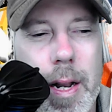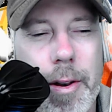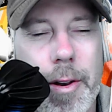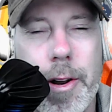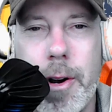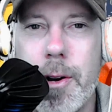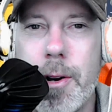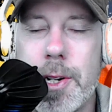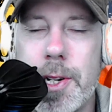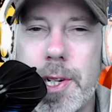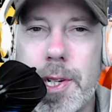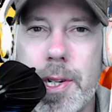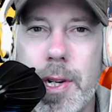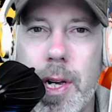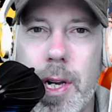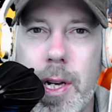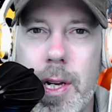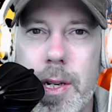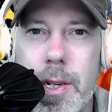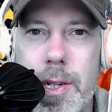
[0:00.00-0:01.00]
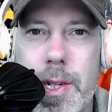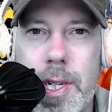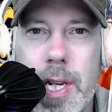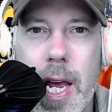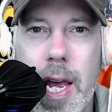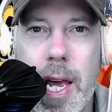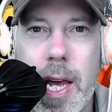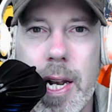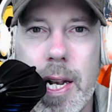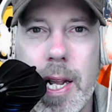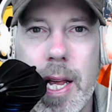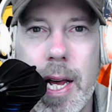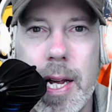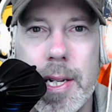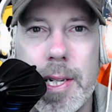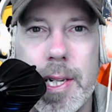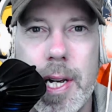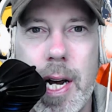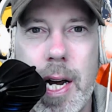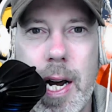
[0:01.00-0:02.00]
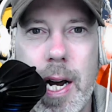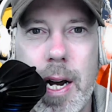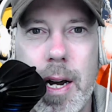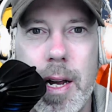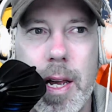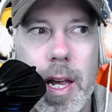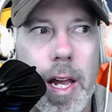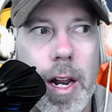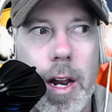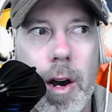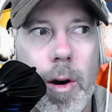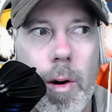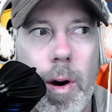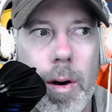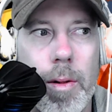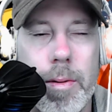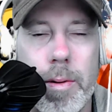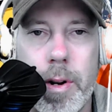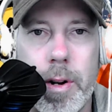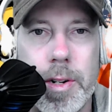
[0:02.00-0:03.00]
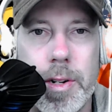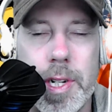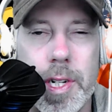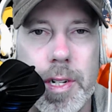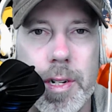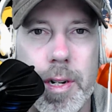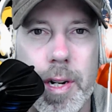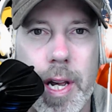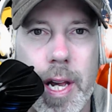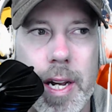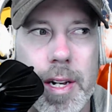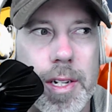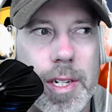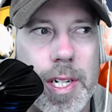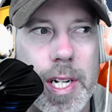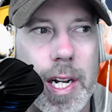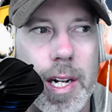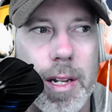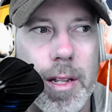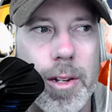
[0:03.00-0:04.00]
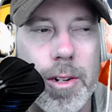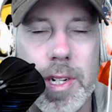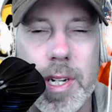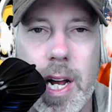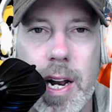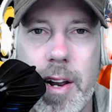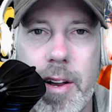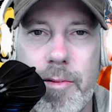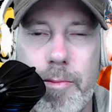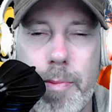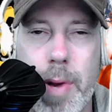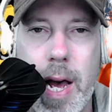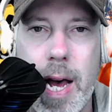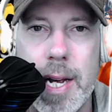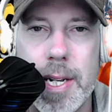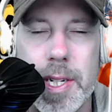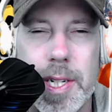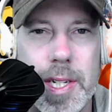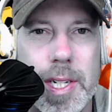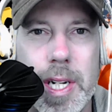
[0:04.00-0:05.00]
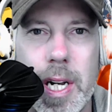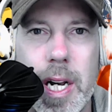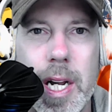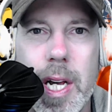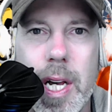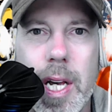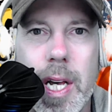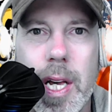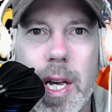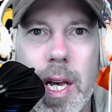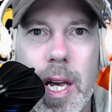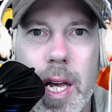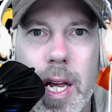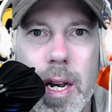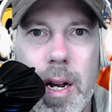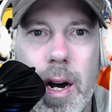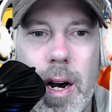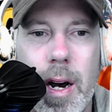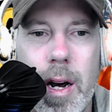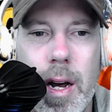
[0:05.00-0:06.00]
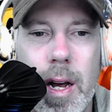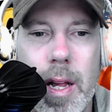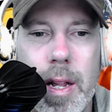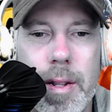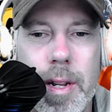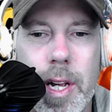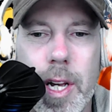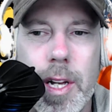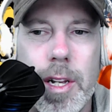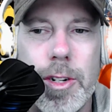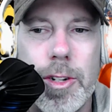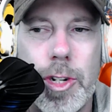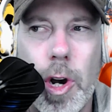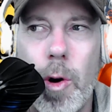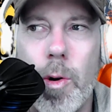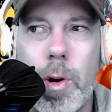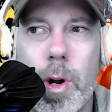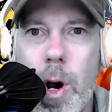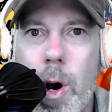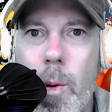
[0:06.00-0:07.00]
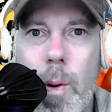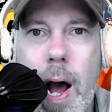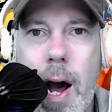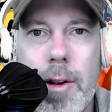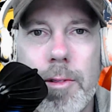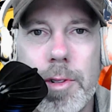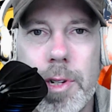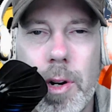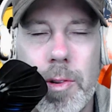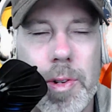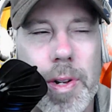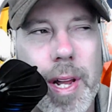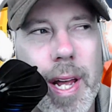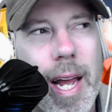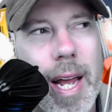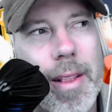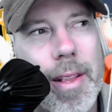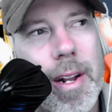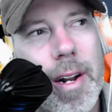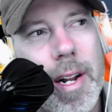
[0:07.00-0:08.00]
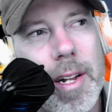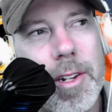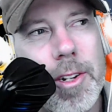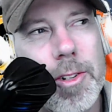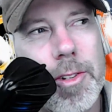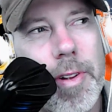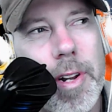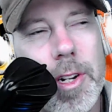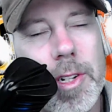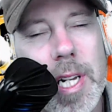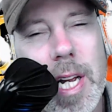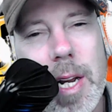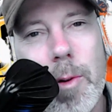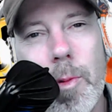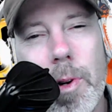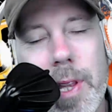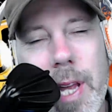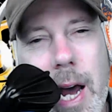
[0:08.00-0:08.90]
nurse, saying that the nurses are getting sick and there's not enough masks and don't don't go out, don't do. And then there's videos saying,